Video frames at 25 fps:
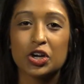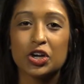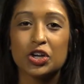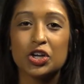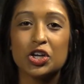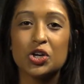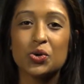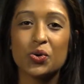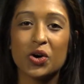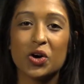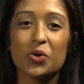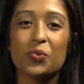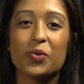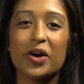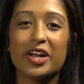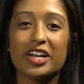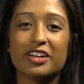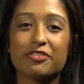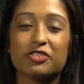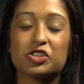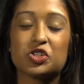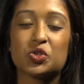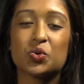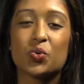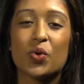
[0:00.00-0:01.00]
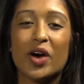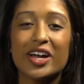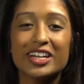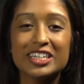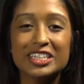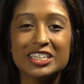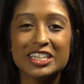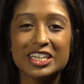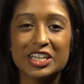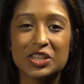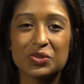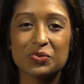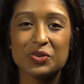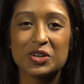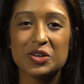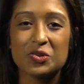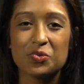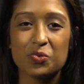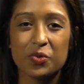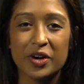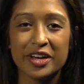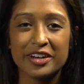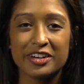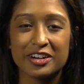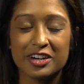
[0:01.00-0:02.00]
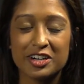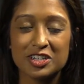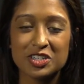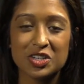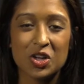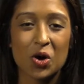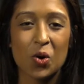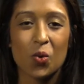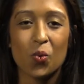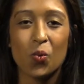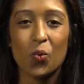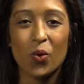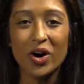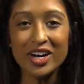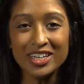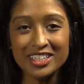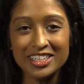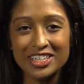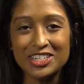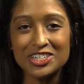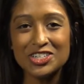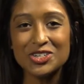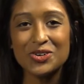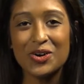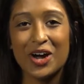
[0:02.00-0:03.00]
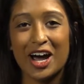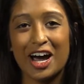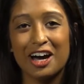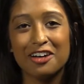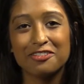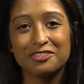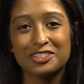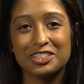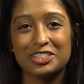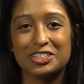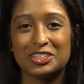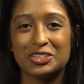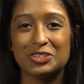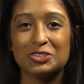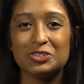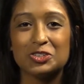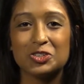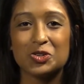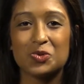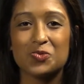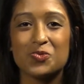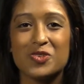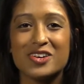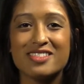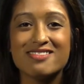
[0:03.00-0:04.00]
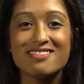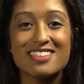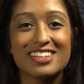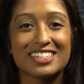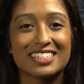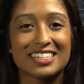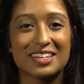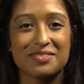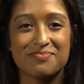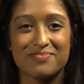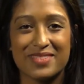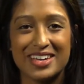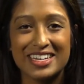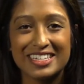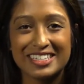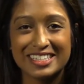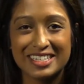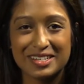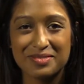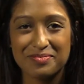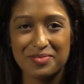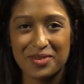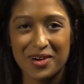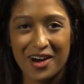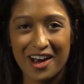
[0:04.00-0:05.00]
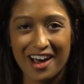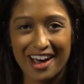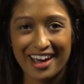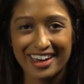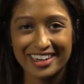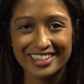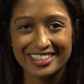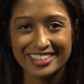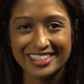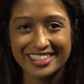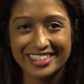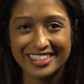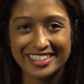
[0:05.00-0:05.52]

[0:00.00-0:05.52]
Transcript: You are one of 23 winners. What did you have to do to win this amazing prize?